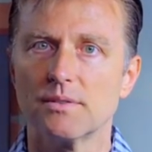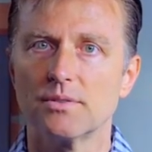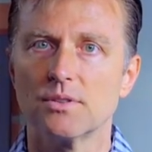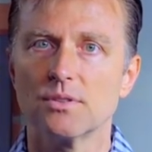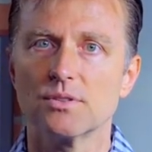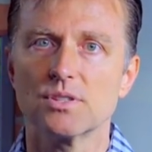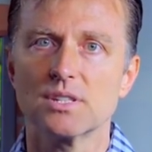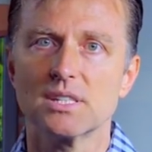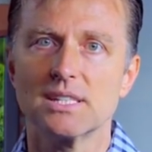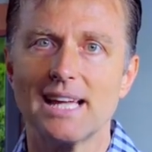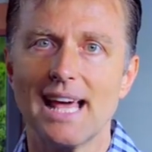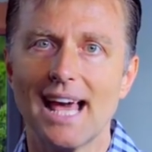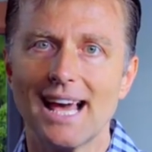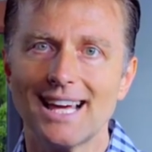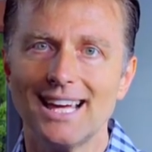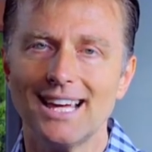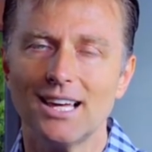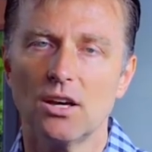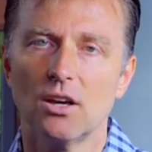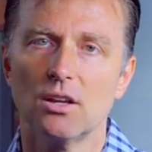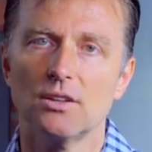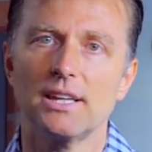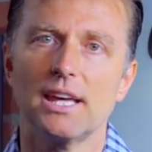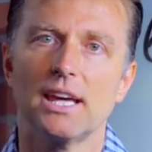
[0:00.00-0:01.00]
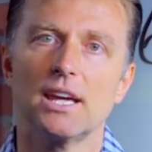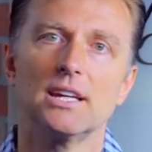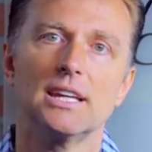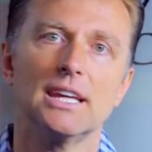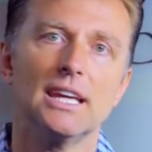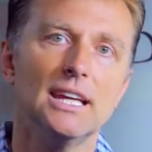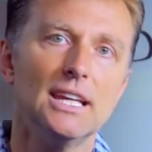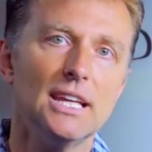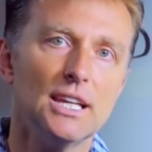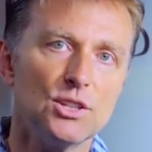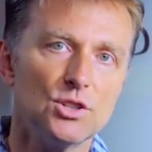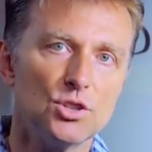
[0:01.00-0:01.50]
If you're snacking all day and
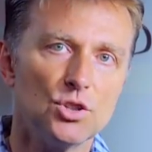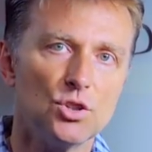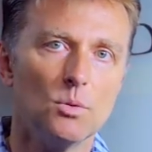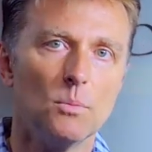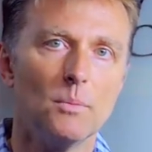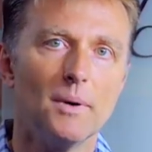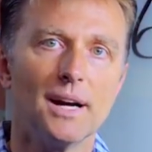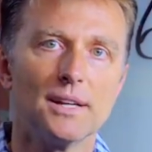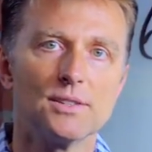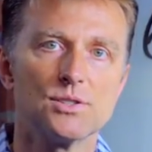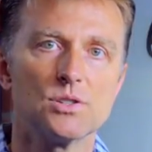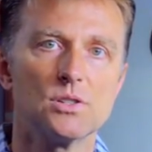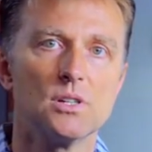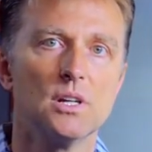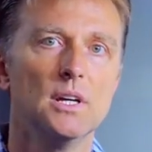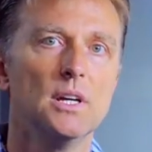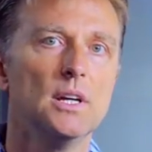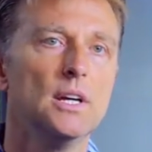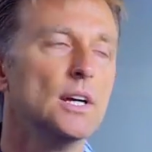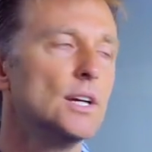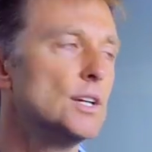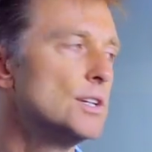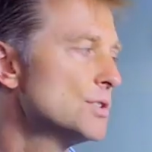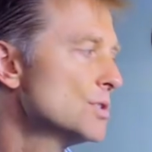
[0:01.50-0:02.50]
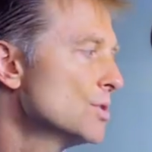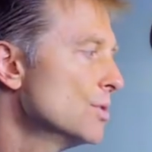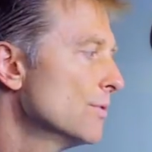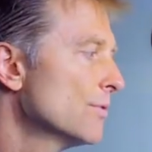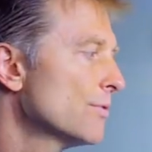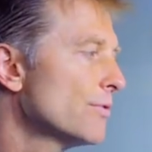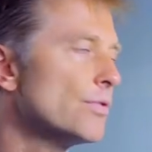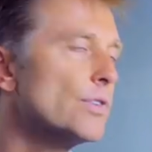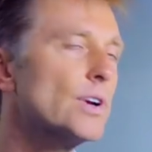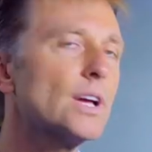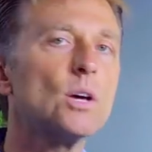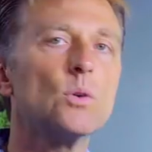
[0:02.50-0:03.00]
eating too much, too
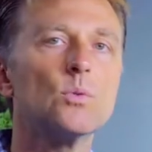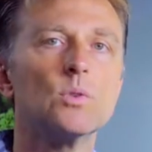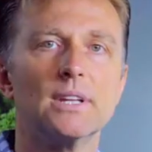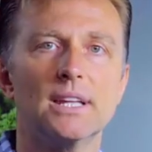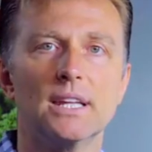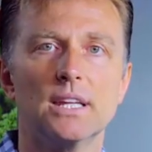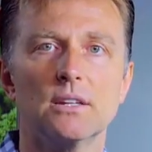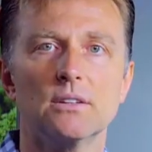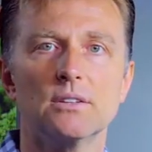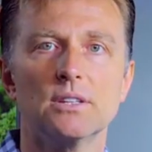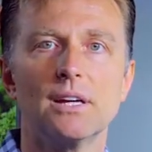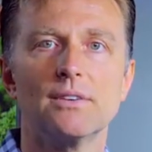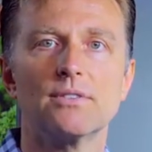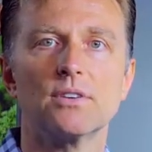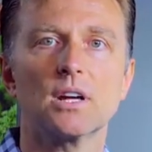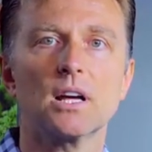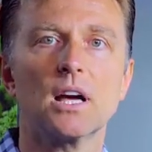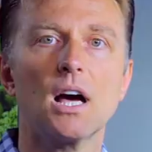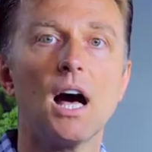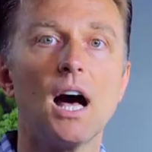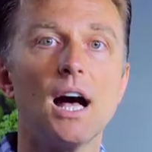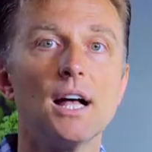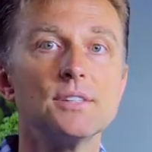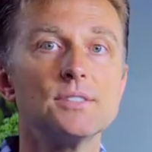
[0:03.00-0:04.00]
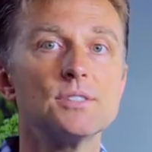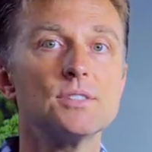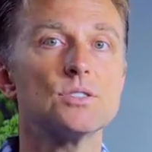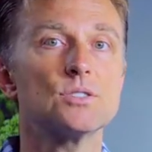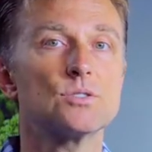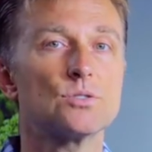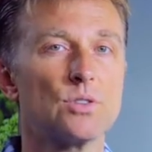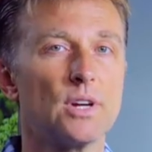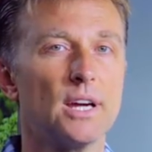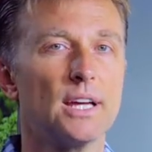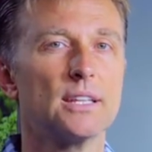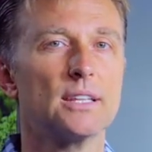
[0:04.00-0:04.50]
frequently, you'll never
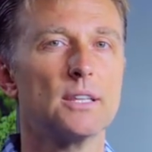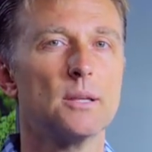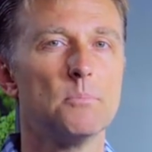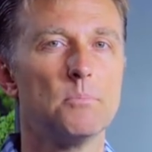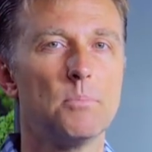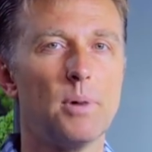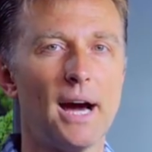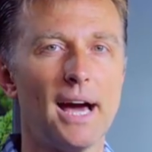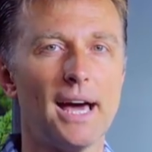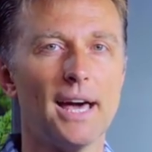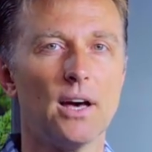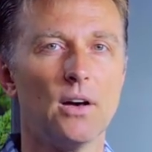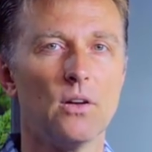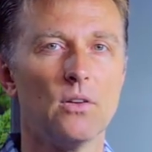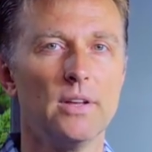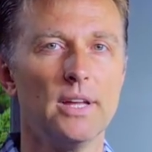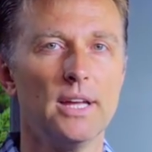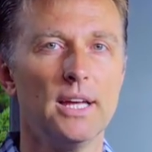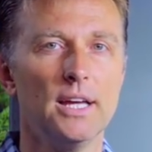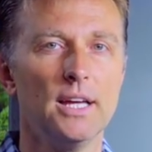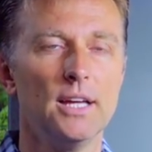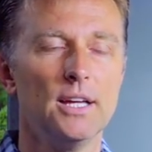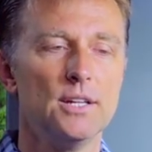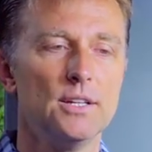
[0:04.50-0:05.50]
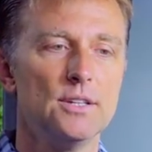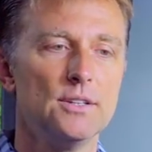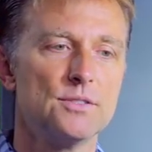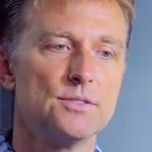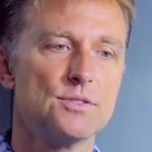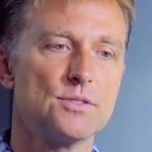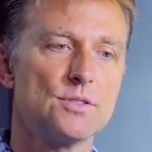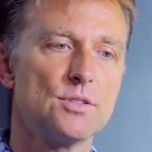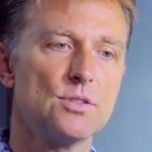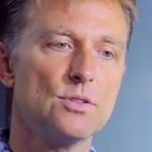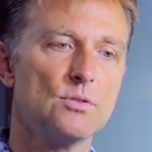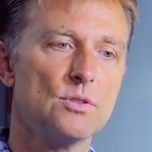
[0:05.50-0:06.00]
concentrate the bile
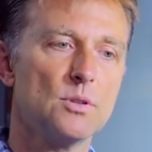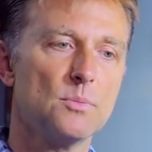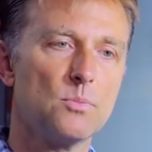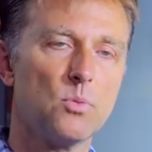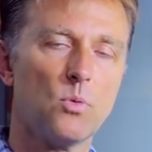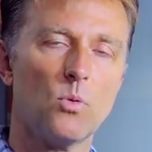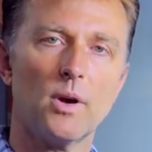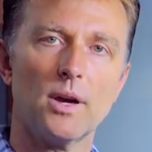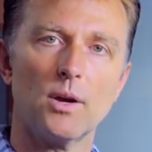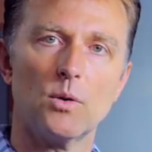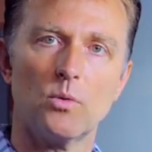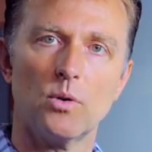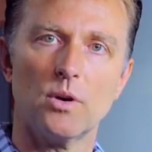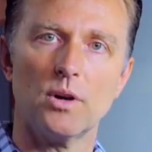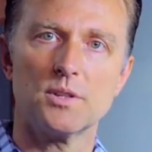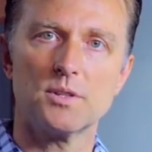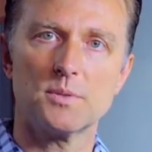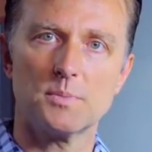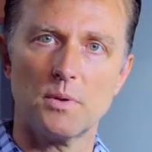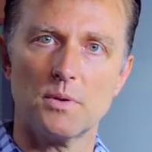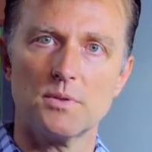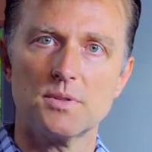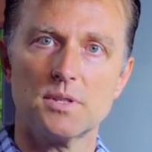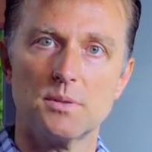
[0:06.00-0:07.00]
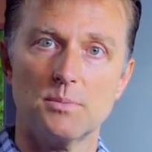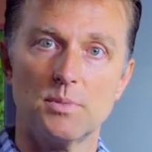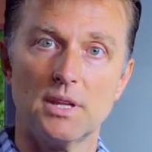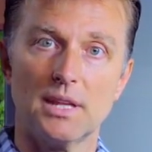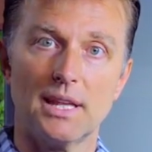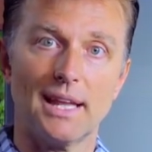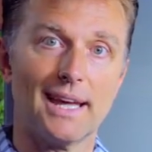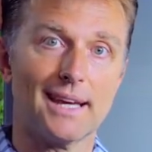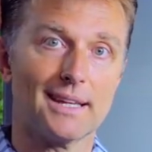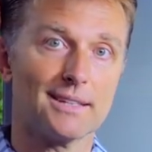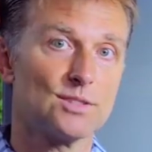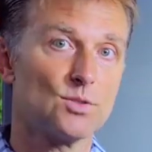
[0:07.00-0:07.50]
to the point where it's supposed to be
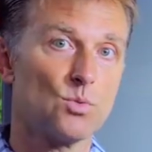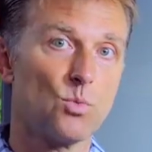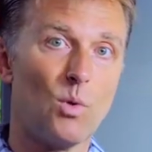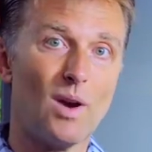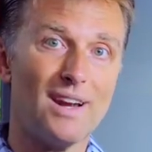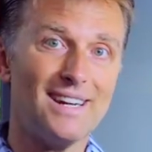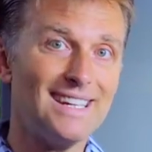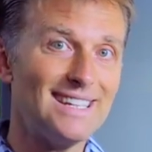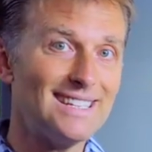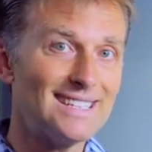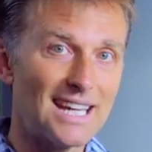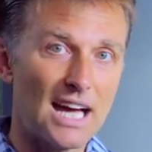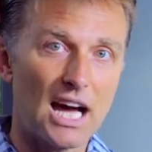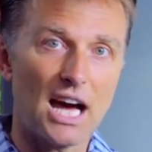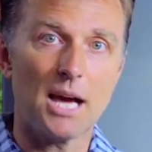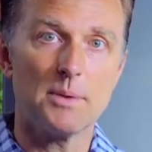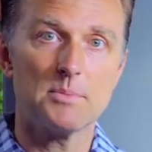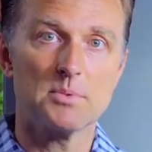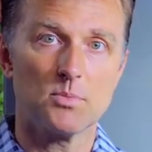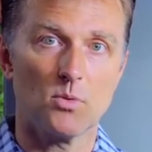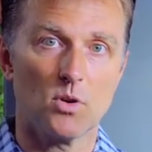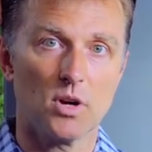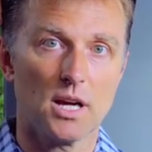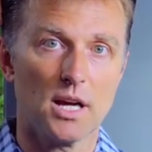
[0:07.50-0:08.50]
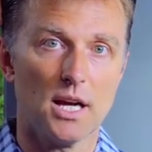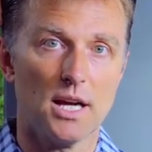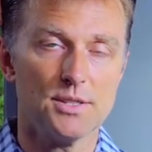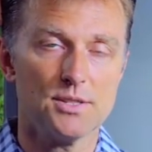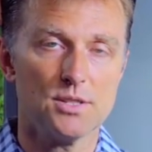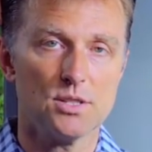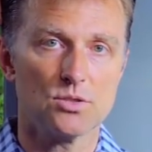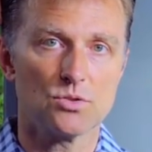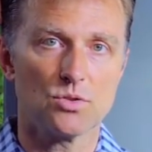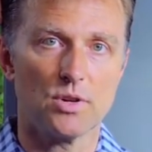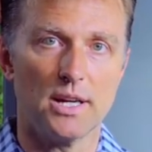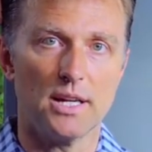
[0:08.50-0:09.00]
like 20 times more
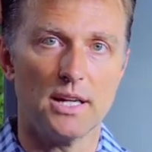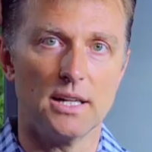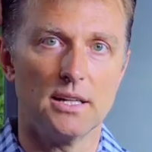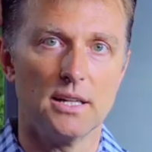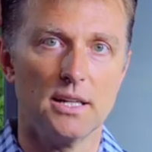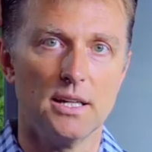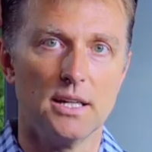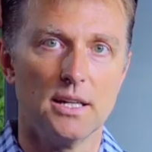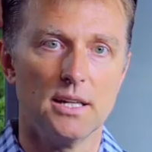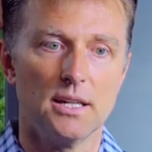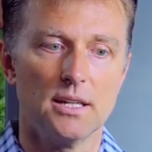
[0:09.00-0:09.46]
concentrated.